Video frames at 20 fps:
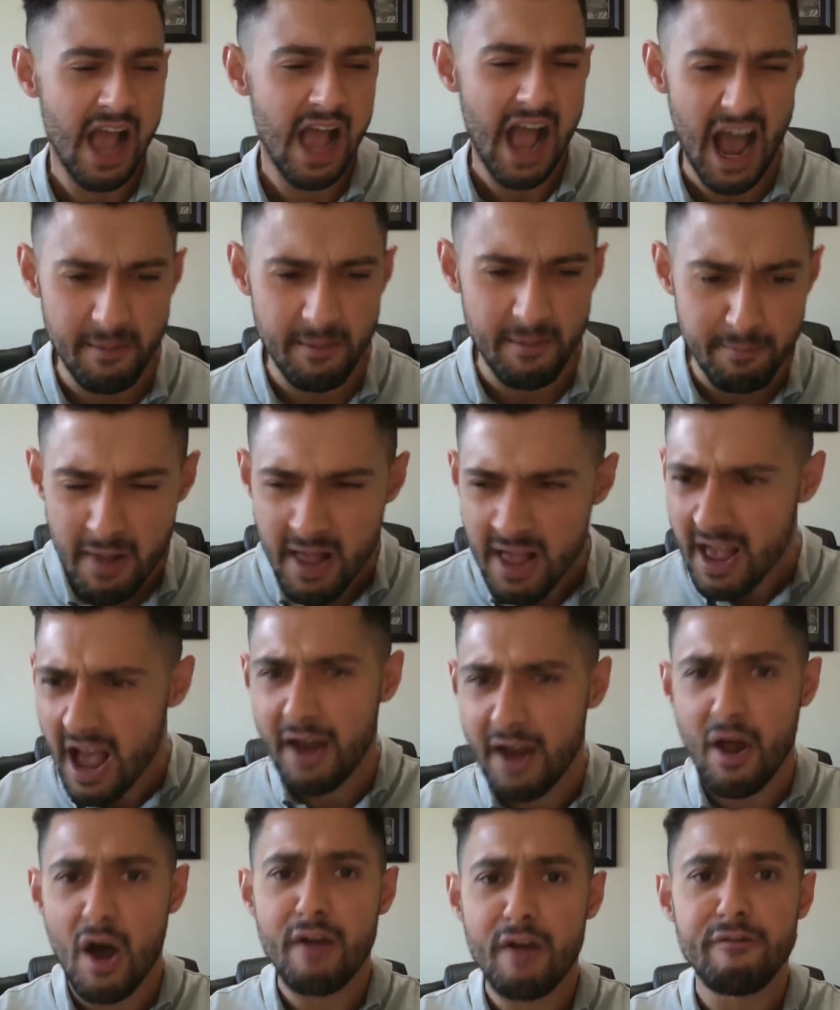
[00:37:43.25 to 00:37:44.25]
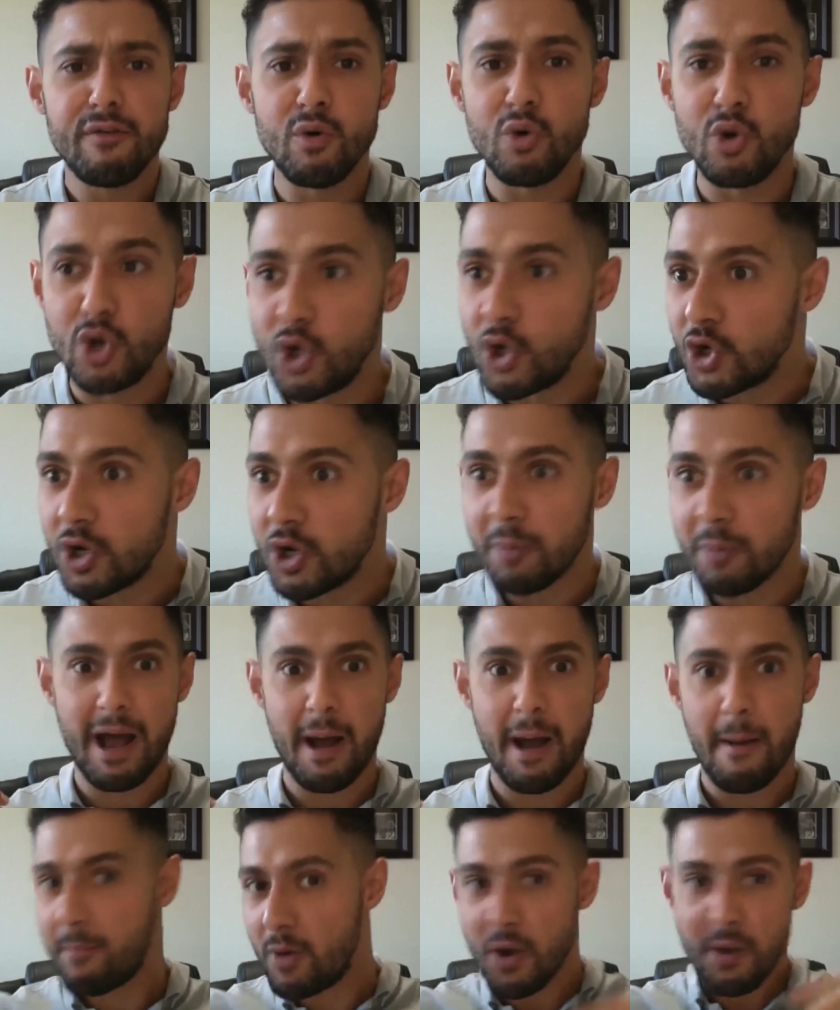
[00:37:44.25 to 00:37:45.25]
And I feel good
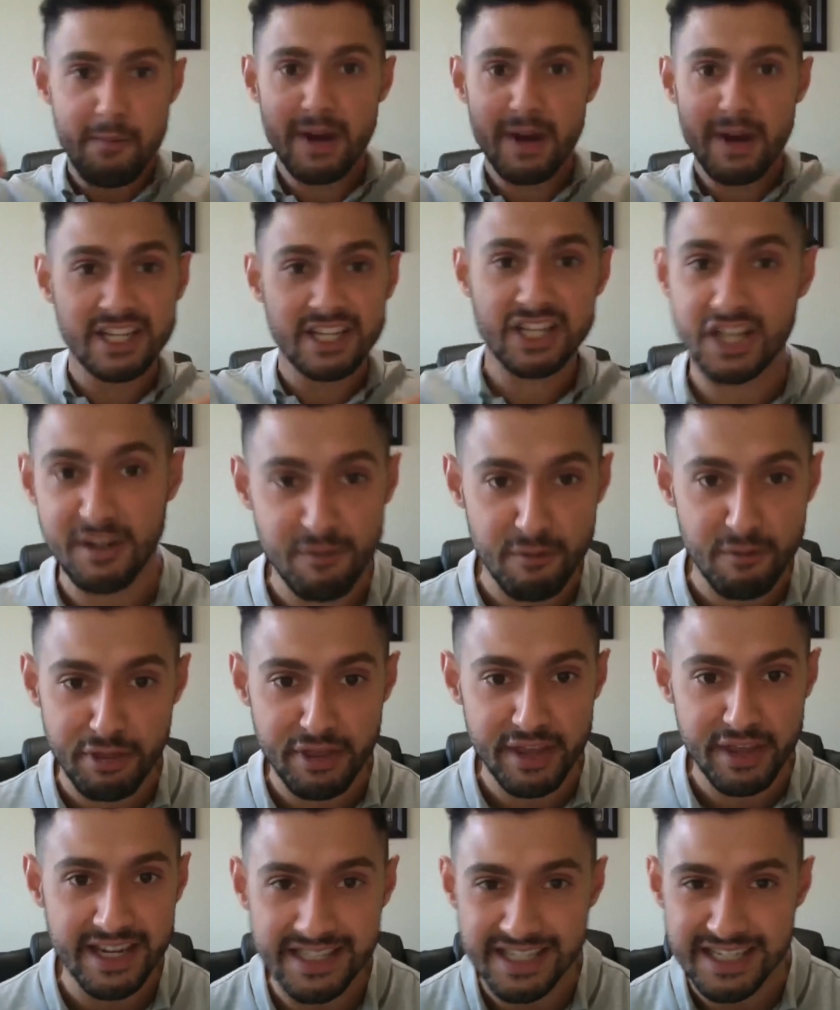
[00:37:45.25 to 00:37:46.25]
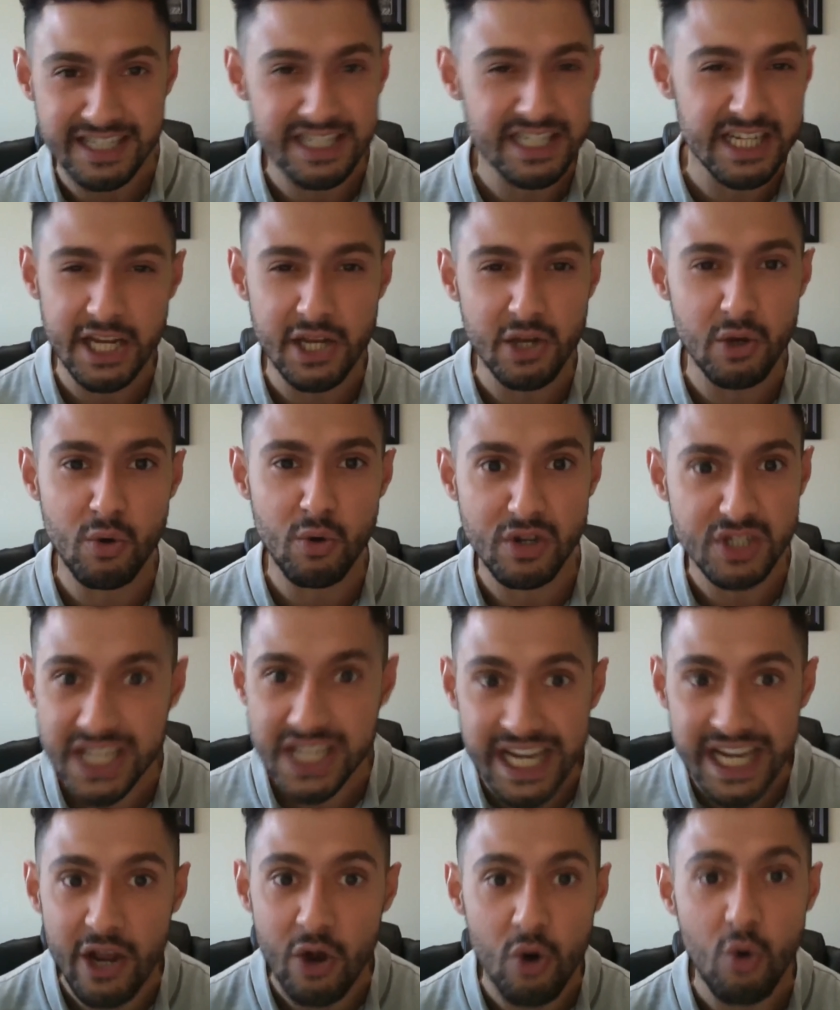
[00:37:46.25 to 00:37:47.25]
about putting money into different things and
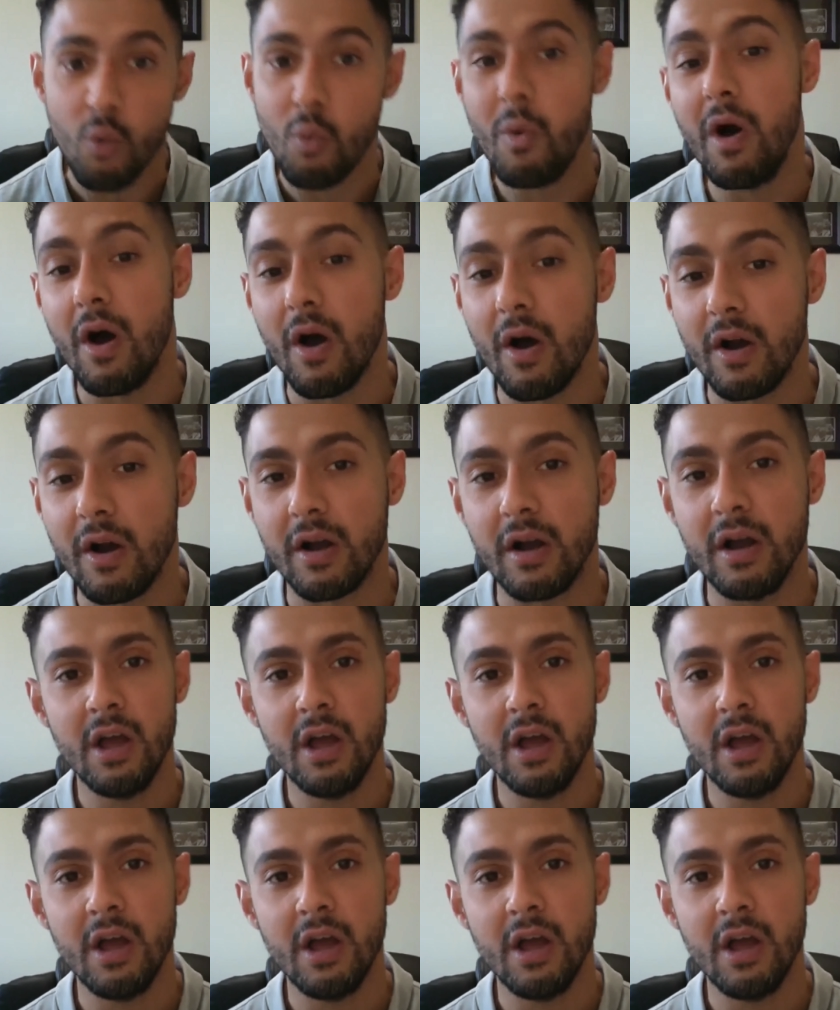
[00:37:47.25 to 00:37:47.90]
seeing it all work.